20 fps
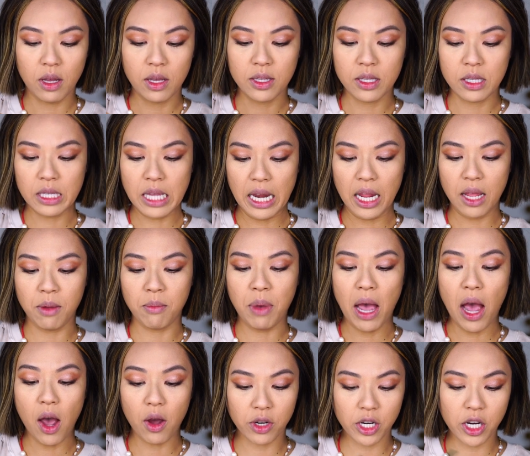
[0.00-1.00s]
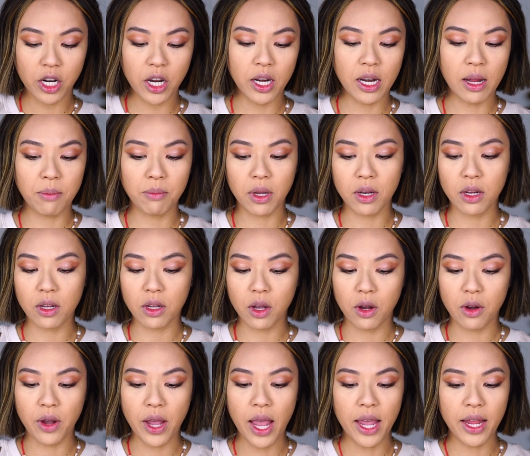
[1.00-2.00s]
setting powder and I'm going to
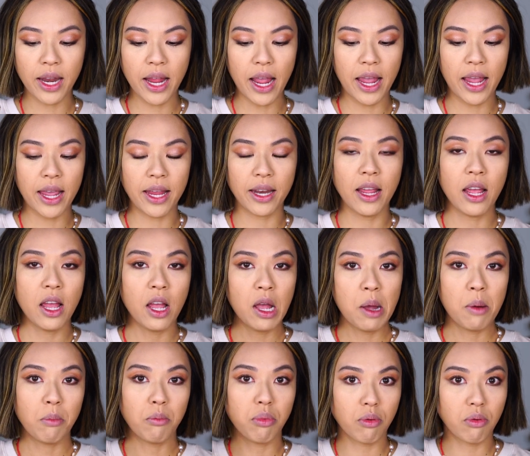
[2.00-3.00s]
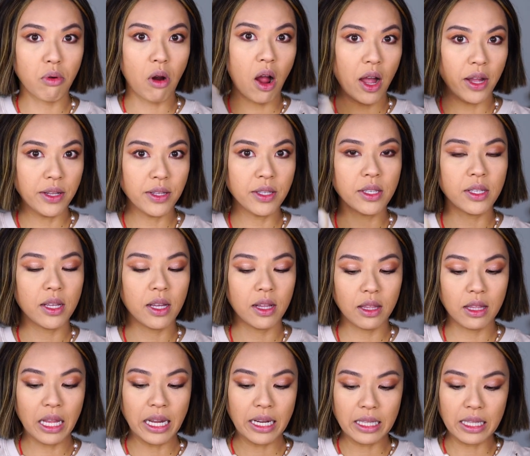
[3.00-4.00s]
go ahead and bronze
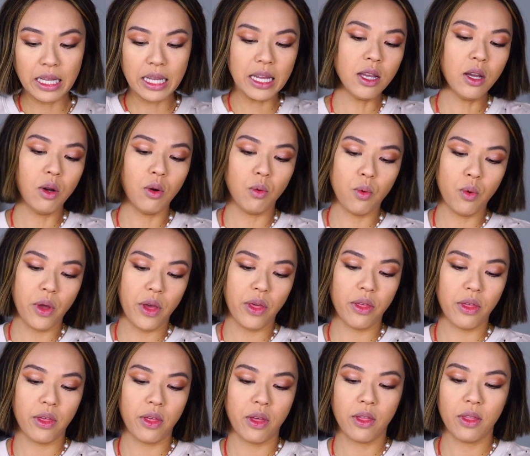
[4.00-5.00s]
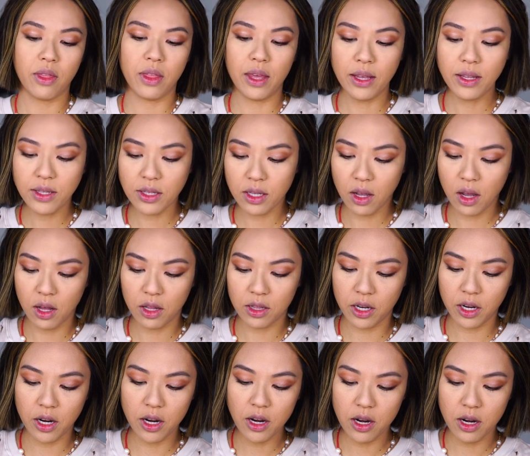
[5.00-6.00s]
lightly with this
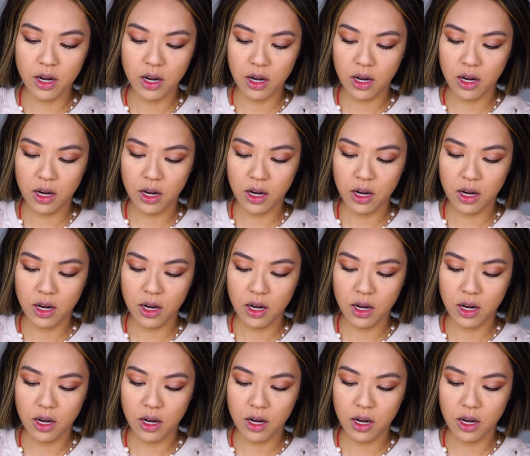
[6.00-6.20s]
color.